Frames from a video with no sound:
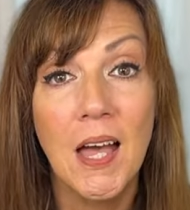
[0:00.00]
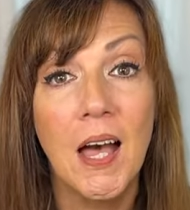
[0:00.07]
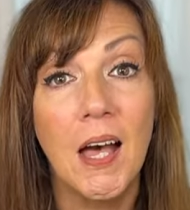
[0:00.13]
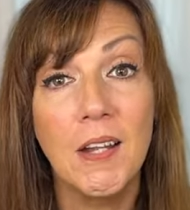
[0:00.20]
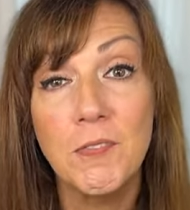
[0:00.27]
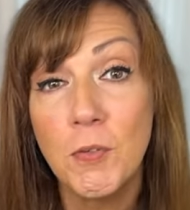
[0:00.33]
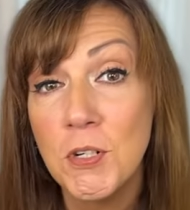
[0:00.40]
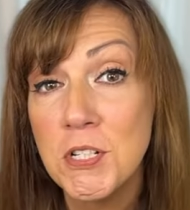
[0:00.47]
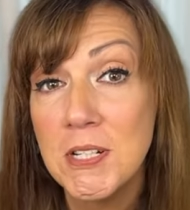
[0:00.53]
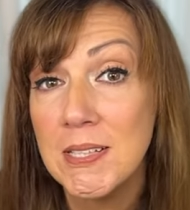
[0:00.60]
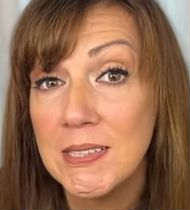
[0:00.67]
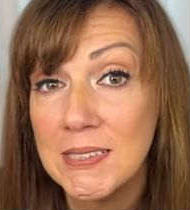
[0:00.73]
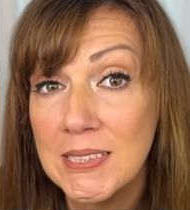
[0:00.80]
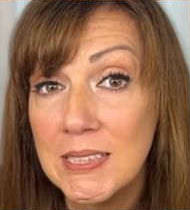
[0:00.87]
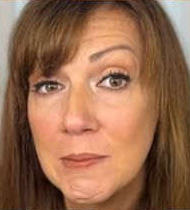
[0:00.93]

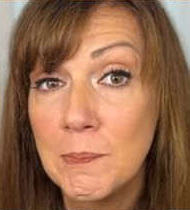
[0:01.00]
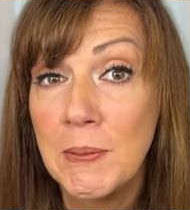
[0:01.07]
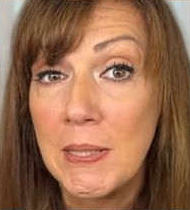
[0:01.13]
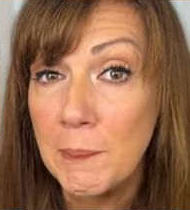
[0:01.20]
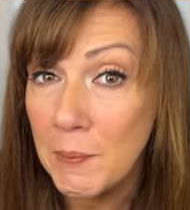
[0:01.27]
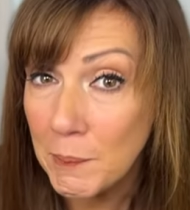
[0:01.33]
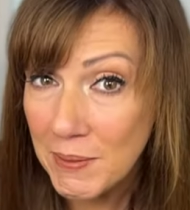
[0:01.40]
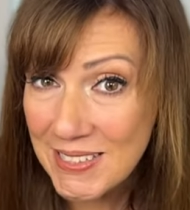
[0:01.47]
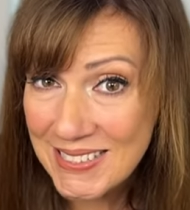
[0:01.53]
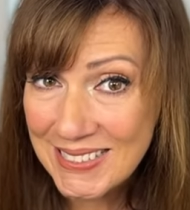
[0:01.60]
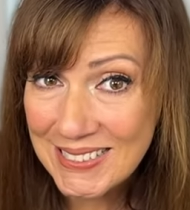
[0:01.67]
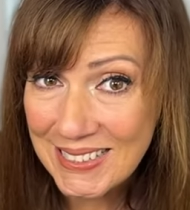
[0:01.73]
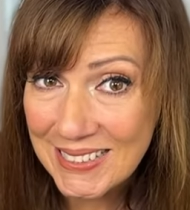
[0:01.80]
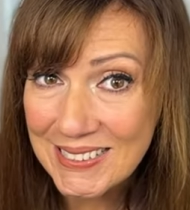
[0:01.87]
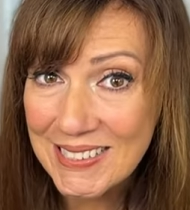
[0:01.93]
Unfortunately,
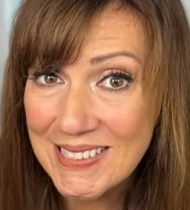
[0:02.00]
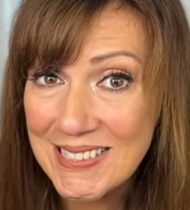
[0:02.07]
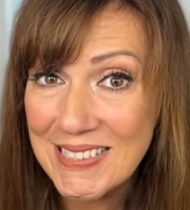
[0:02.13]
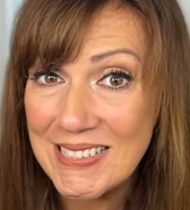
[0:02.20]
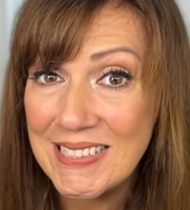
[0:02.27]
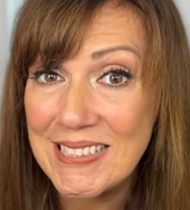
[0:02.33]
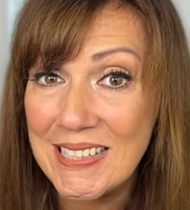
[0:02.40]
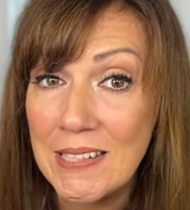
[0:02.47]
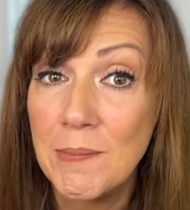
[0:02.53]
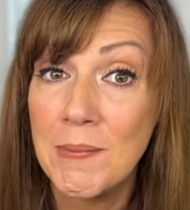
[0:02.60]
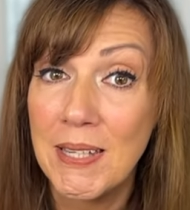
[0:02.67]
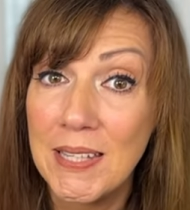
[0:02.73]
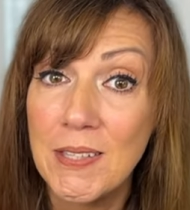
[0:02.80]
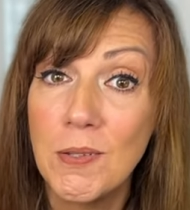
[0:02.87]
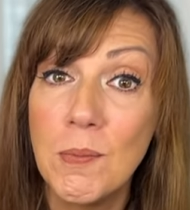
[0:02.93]
people-pleasing tendencies can
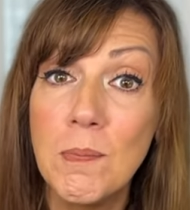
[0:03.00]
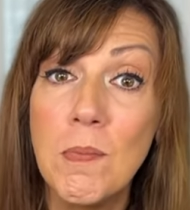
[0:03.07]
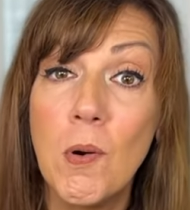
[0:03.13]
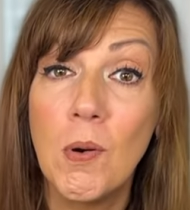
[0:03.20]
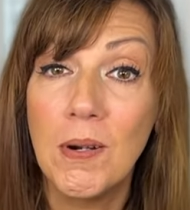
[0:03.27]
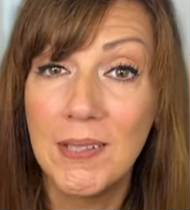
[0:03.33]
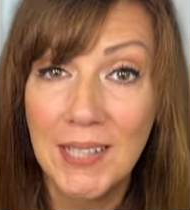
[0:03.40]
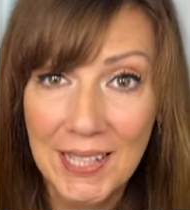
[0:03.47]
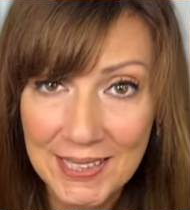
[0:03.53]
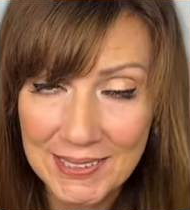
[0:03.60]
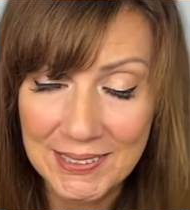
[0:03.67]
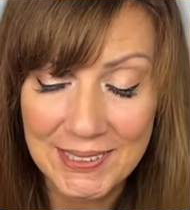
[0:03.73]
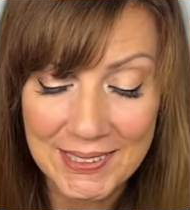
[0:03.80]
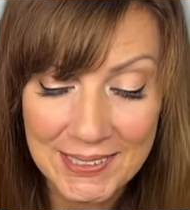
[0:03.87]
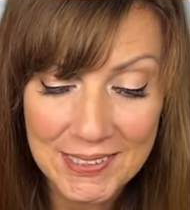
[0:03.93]
make you more
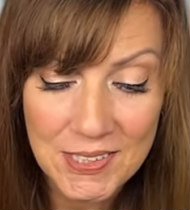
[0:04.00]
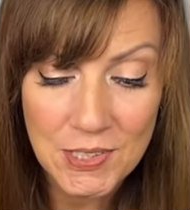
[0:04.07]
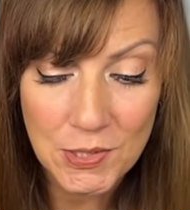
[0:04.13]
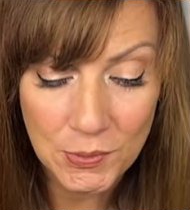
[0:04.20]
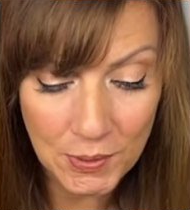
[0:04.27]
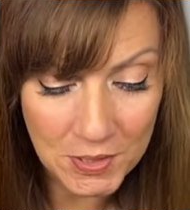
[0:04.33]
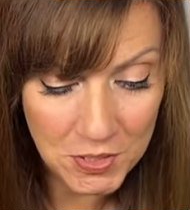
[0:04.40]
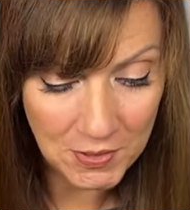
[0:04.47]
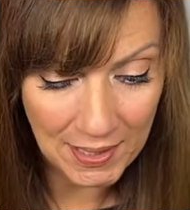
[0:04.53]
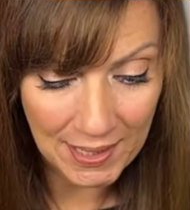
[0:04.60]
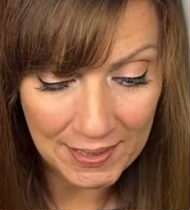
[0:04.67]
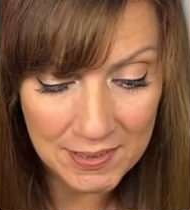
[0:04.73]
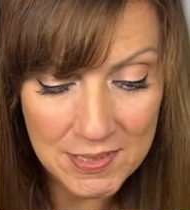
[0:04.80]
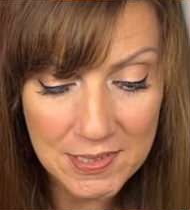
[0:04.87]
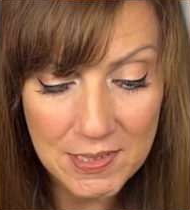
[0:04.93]
likely to
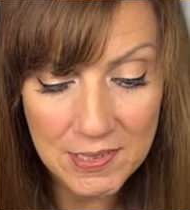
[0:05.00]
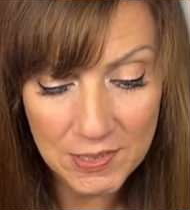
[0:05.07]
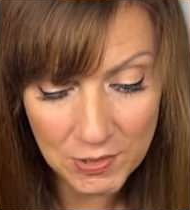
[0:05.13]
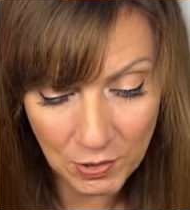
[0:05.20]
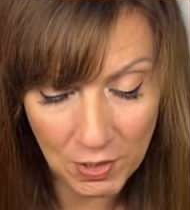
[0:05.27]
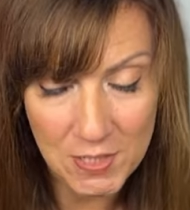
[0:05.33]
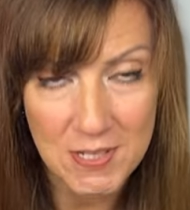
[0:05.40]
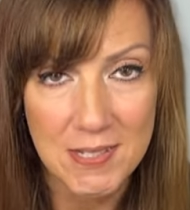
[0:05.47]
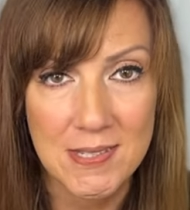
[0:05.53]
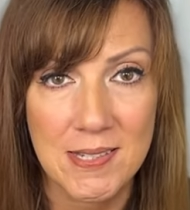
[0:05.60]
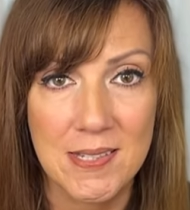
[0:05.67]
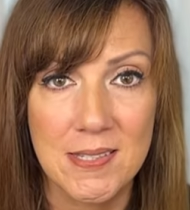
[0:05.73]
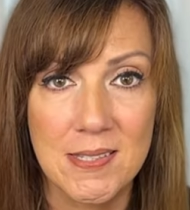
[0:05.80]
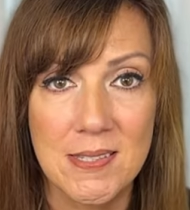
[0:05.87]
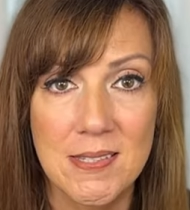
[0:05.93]
attract
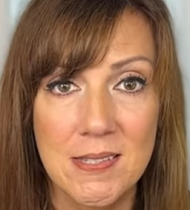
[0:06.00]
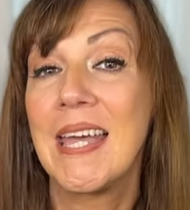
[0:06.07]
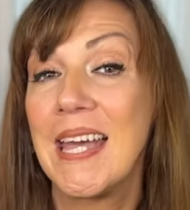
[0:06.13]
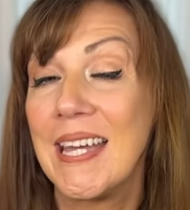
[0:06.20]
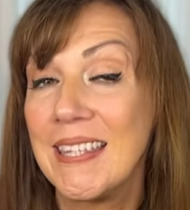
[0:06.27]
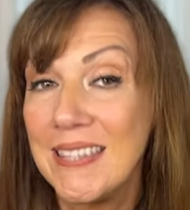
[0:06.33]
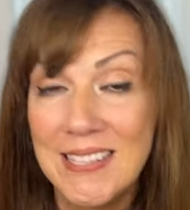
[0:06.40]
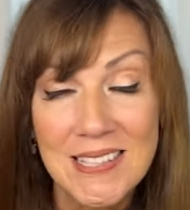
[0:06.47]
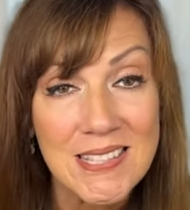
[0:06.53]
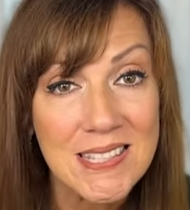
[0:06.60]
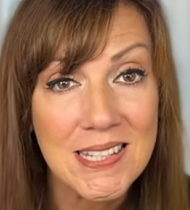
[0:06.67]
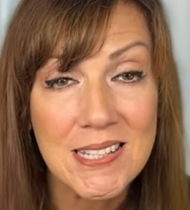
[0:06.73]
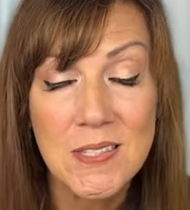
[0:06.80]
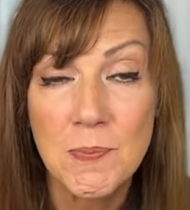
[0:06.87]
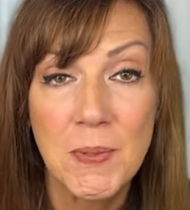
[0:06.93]
narcissists. And this
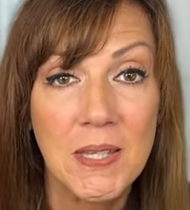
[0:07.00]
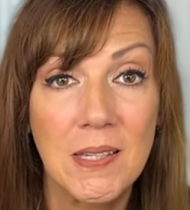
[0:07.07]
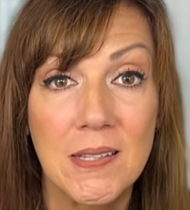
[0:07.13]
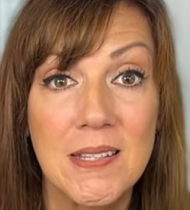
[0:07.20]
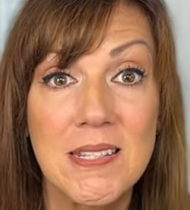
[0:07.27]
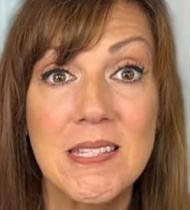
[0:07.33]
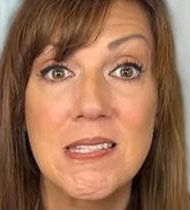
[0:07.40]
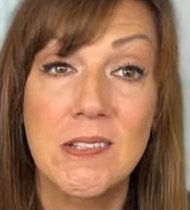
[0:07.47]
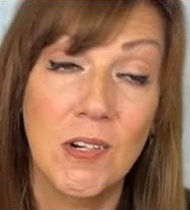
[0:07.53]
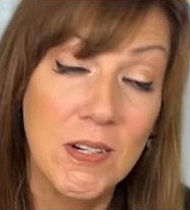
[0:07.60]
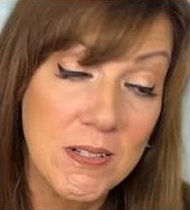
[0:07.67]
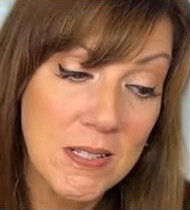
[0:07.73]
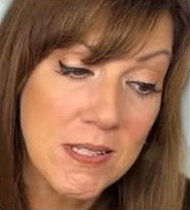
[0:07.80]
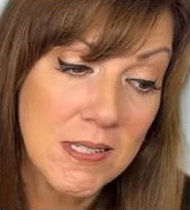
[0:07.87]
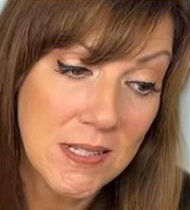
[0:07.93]
is because
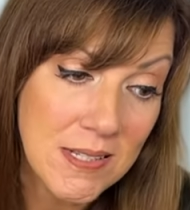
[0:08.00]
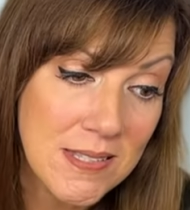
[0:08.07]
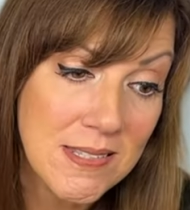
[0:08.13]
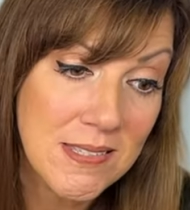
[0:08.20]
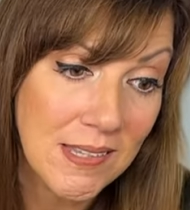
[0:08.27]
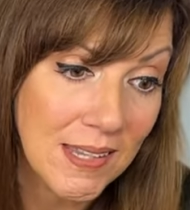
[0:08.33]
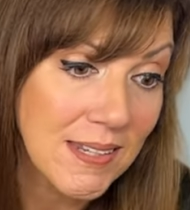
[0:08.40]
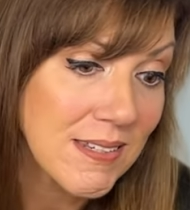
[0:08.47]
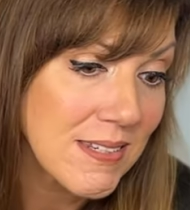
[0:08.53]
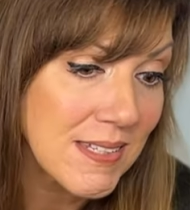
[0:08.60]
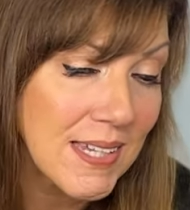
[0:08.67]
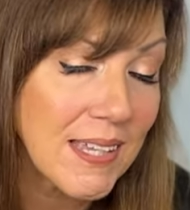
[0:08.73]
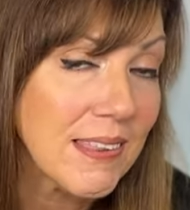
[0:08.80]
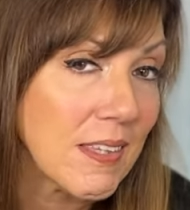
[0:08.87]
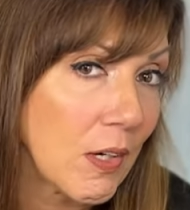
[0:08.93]
narcissists like to
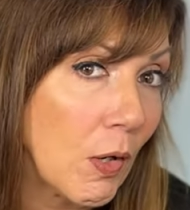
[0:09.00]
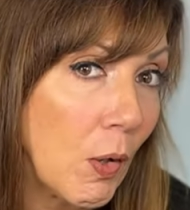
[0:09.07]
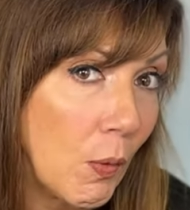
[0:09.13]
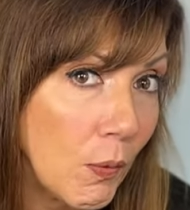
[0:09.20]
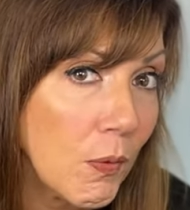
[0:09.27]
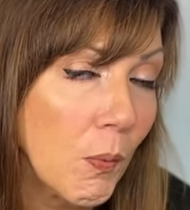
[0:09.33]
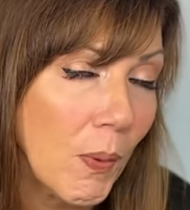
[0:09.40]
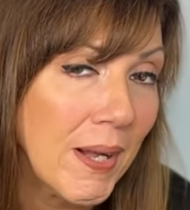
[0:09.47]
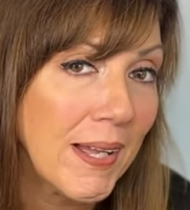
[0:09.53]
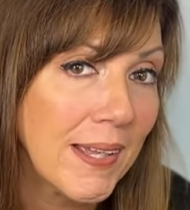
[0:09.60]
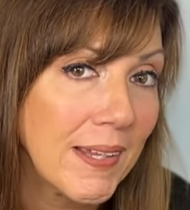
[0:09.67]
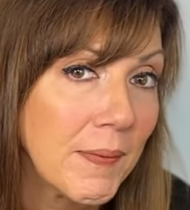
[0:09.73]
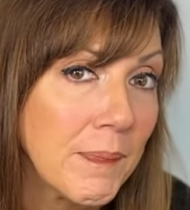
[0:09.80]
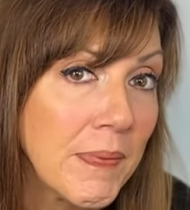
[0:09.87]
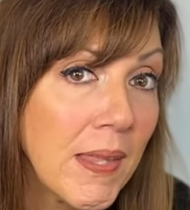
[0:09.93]
get their own way,